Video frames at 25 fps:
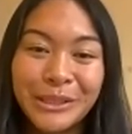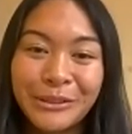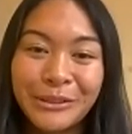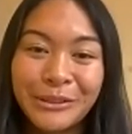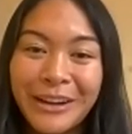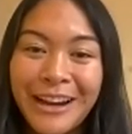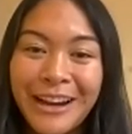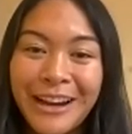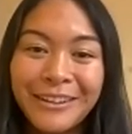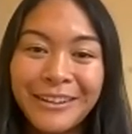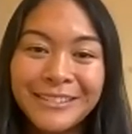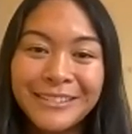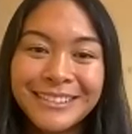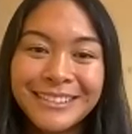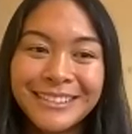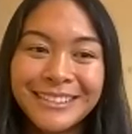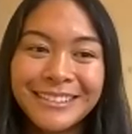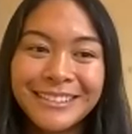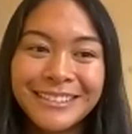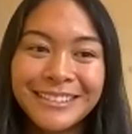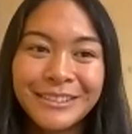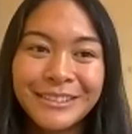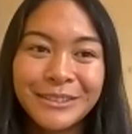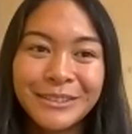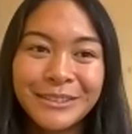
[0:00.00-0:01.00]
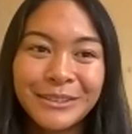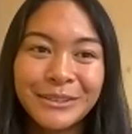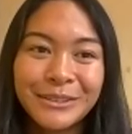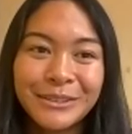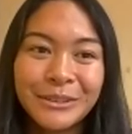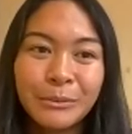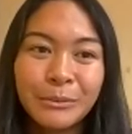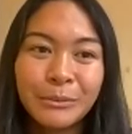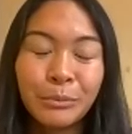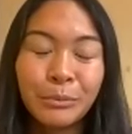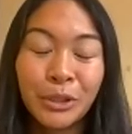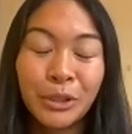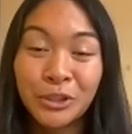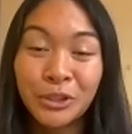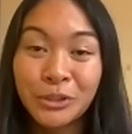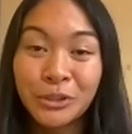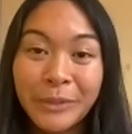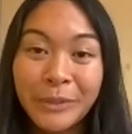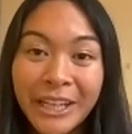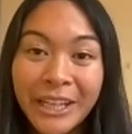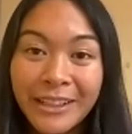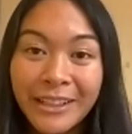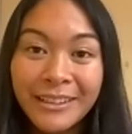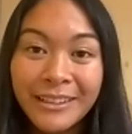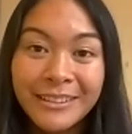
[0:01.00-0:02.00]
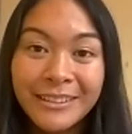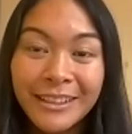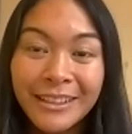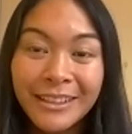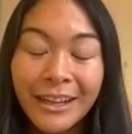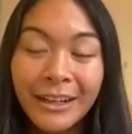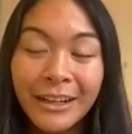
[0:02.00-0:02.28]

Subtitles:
around and to push me,